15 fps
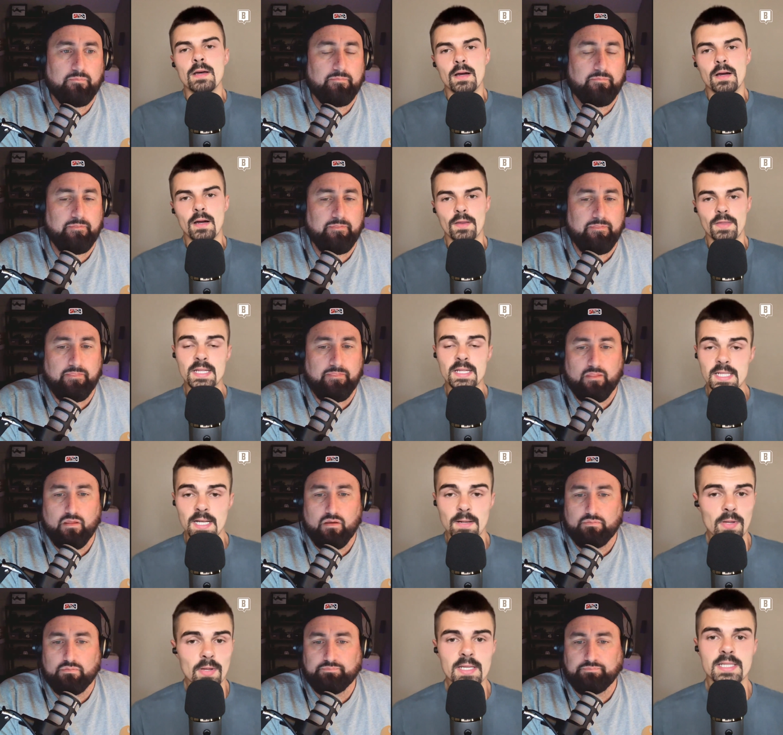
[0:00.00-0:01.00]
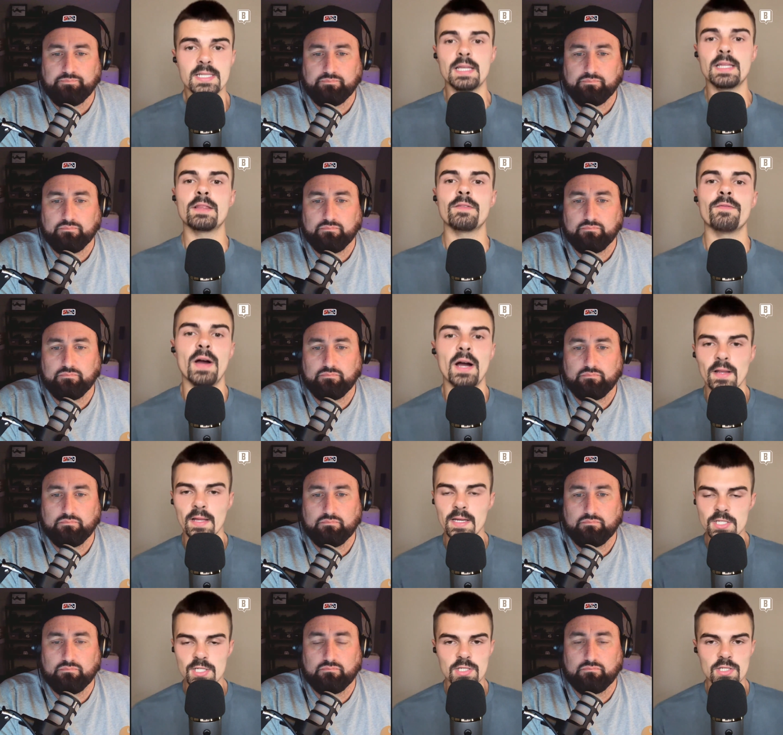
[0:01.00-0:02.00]
Speaker 1: Uh, the NCAA said that the
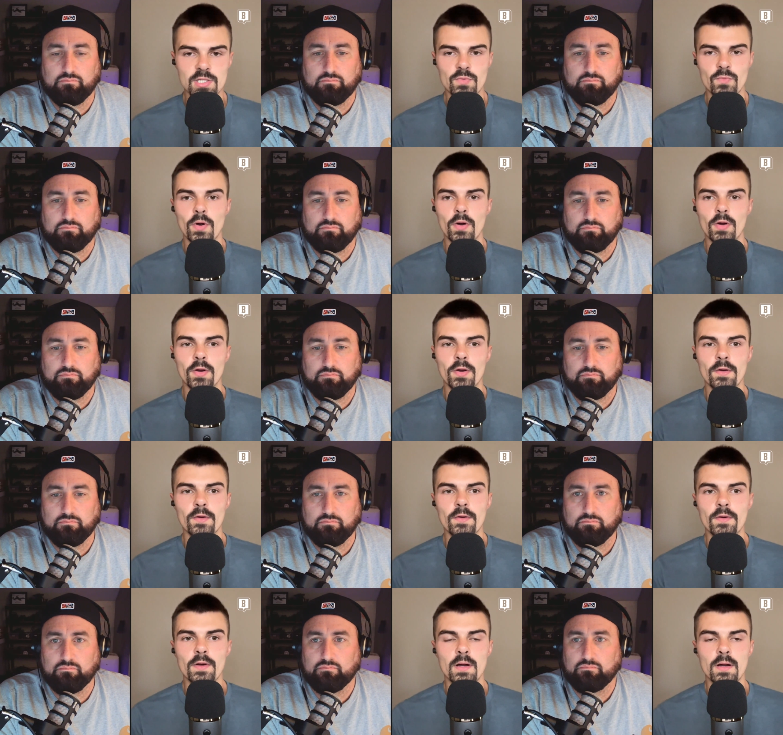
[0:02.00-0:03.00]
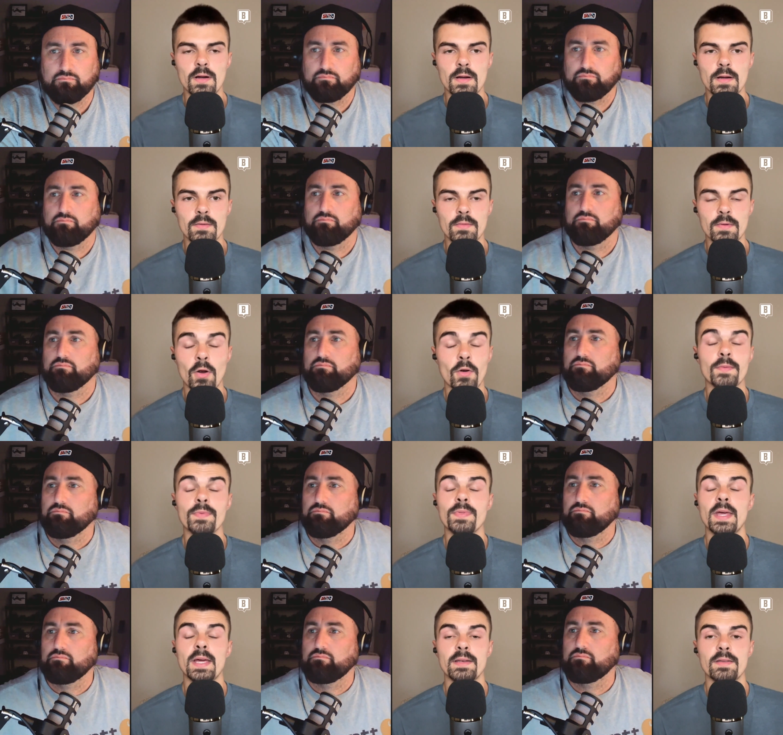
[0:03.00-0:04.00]
violations were, uh, or
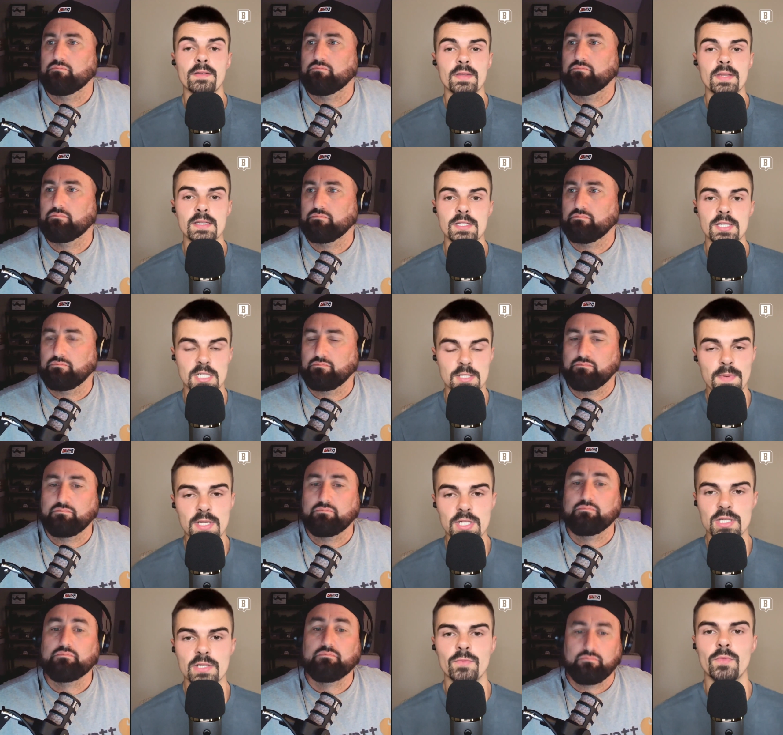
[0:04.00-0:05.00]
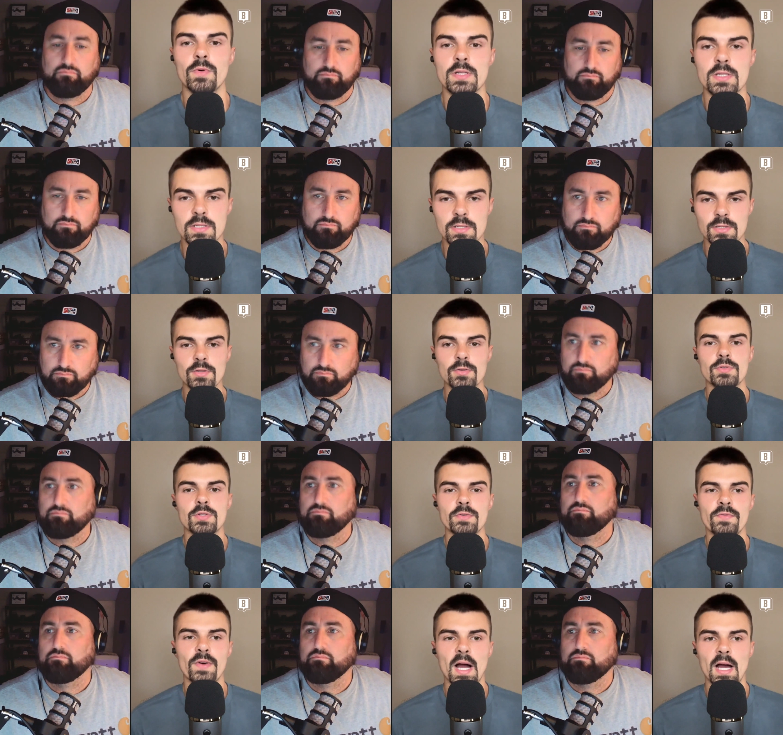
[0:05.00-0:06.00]
that the suspension was due
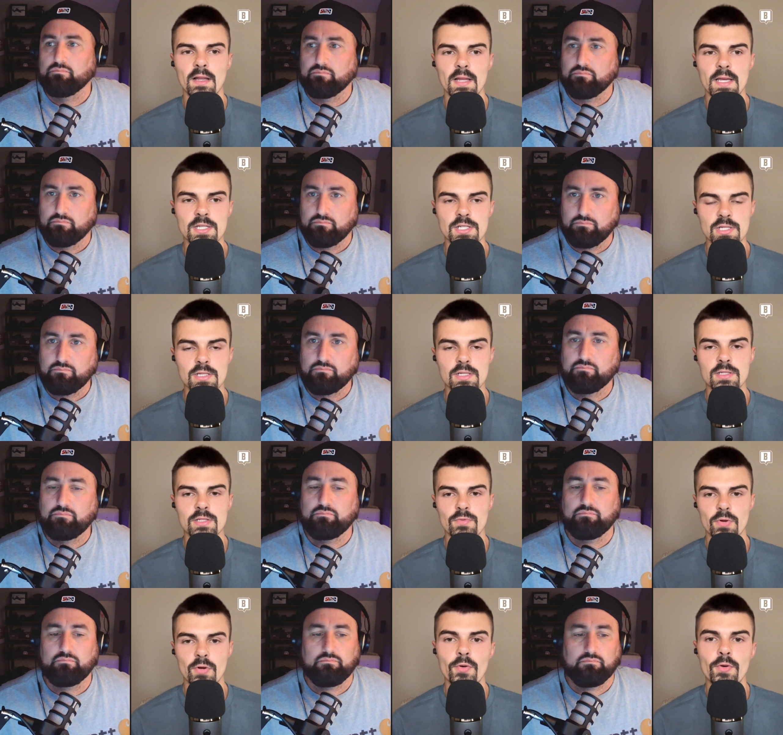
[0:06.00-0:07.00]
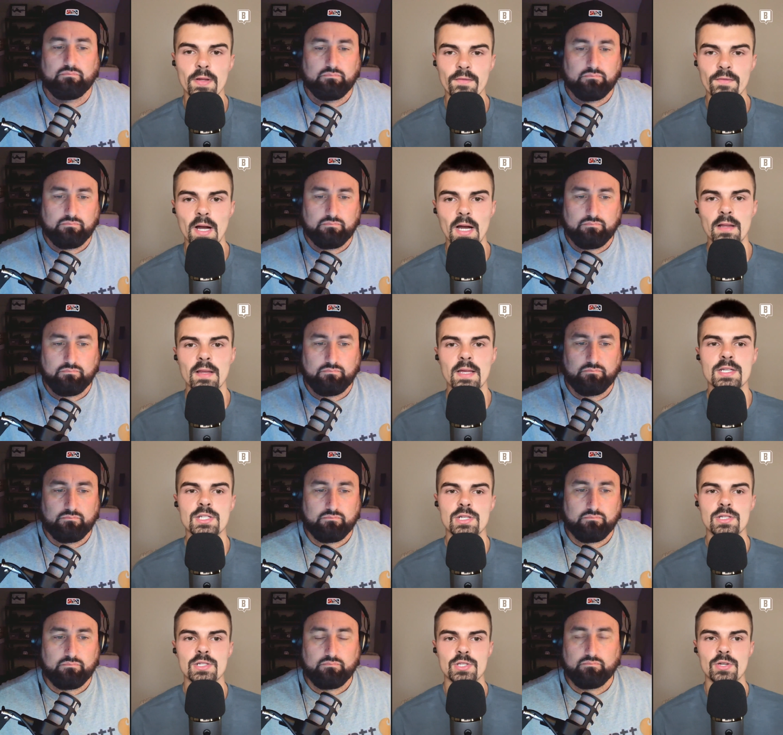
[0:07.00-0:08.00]
to violations, recruiting
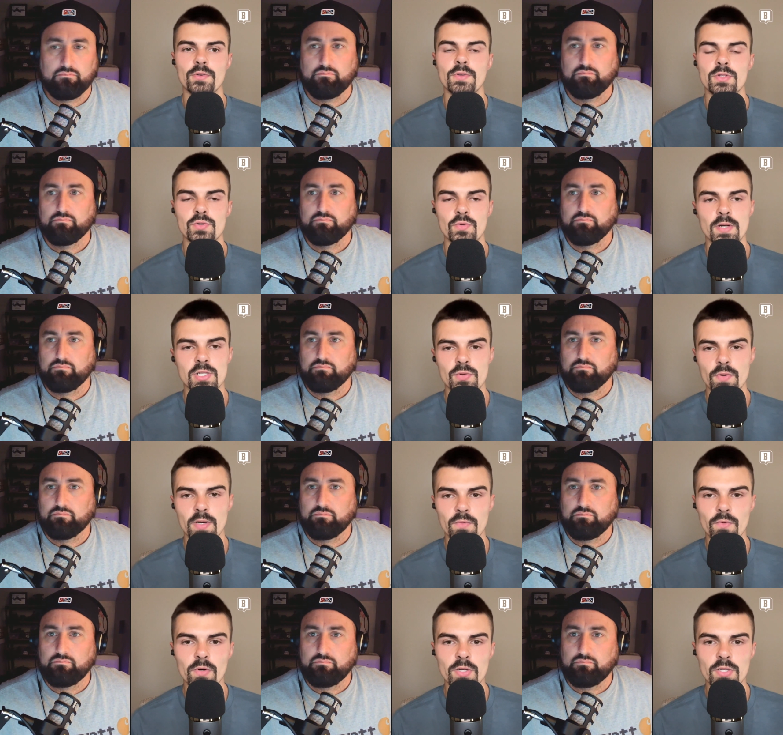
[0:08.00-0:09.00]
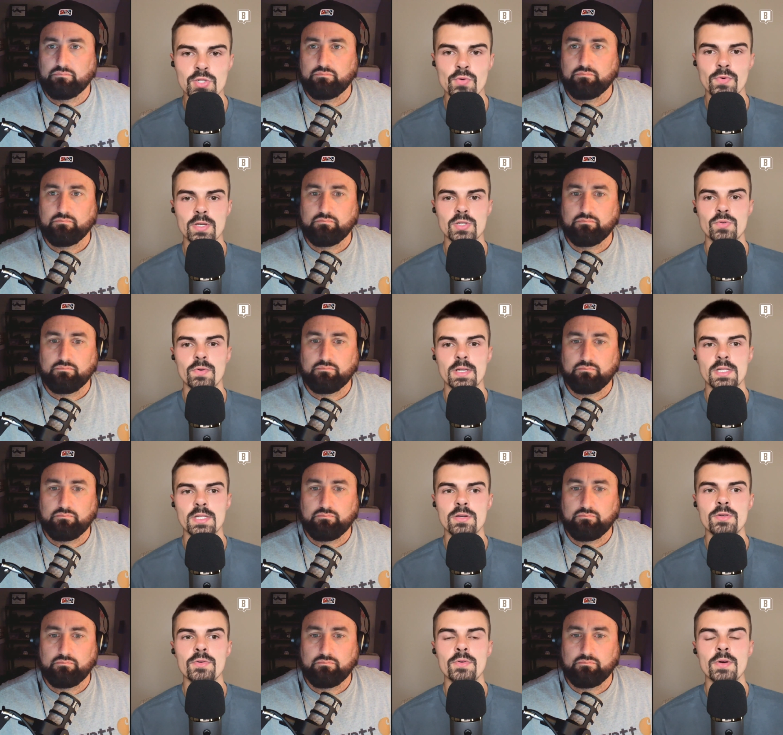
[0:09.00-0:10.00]
violations during the 2021
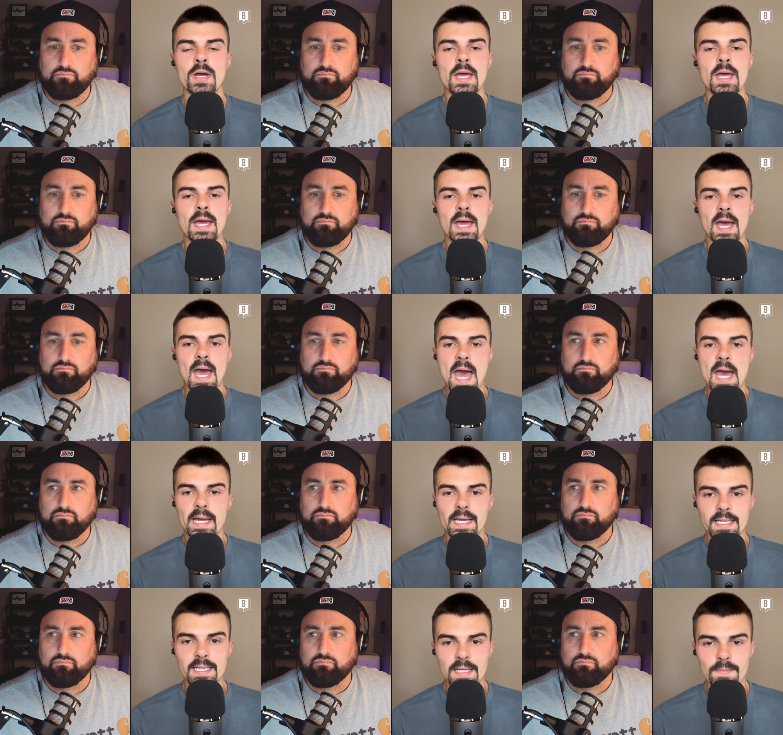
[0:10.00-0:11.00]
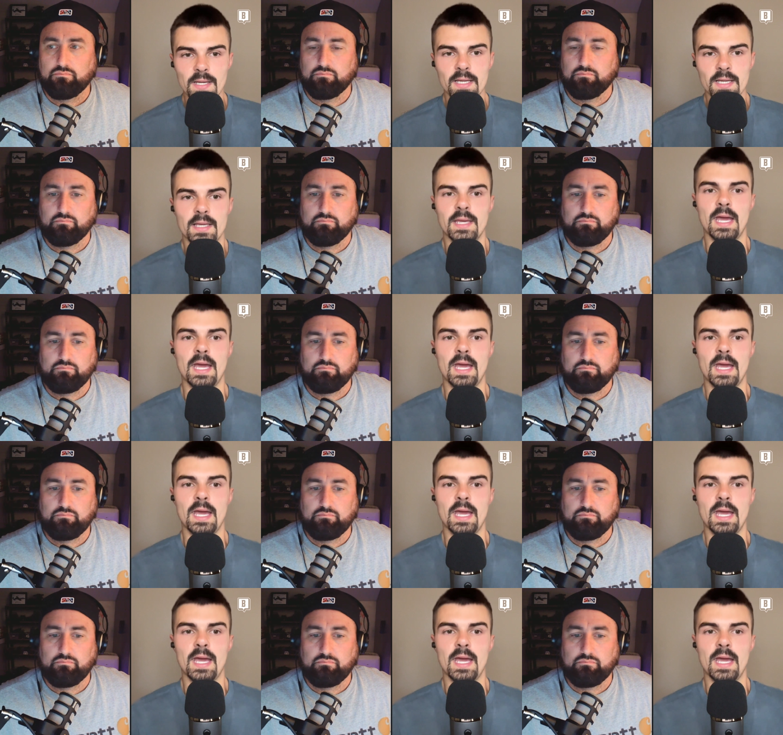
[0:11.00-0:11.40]
2022 academic